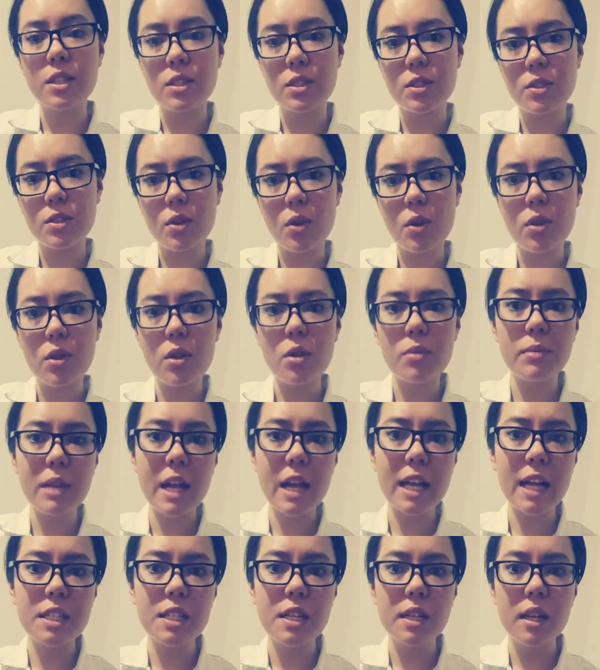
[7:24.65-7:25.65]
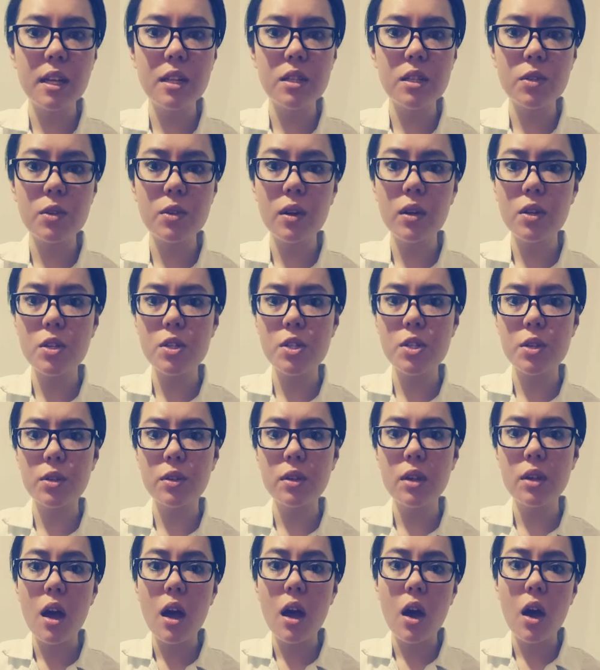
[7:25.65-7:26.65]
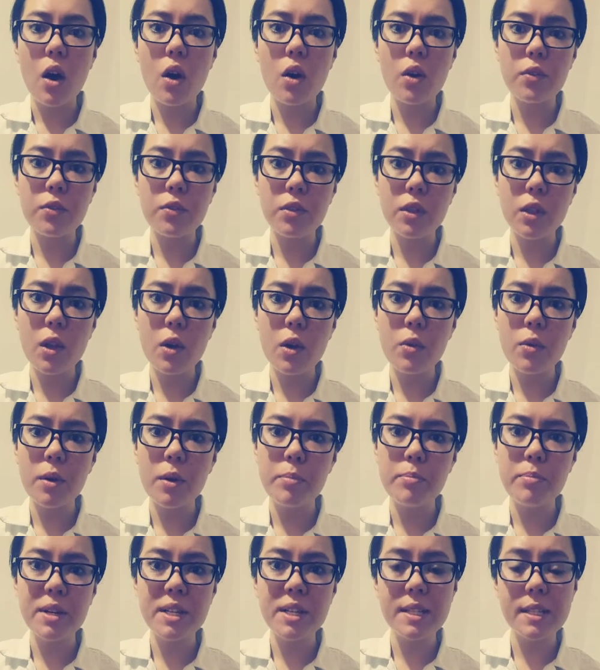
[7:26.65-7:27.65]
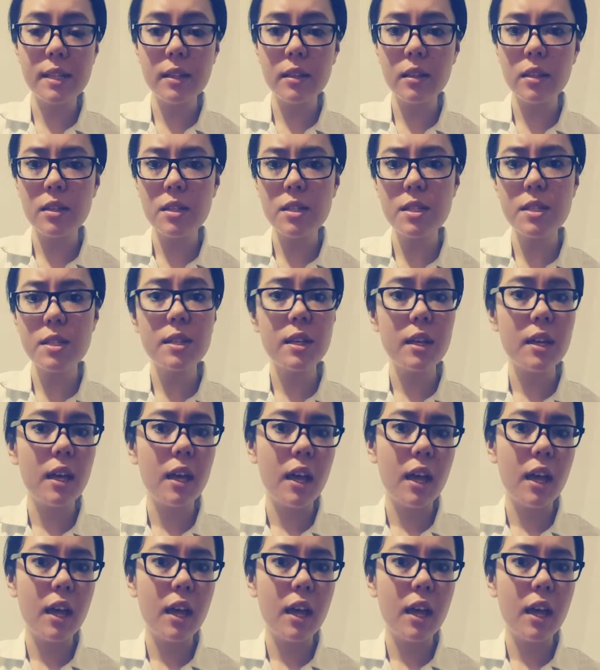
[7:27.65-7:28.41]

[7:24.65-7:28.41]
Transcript: sodium alginate solution of lower percentage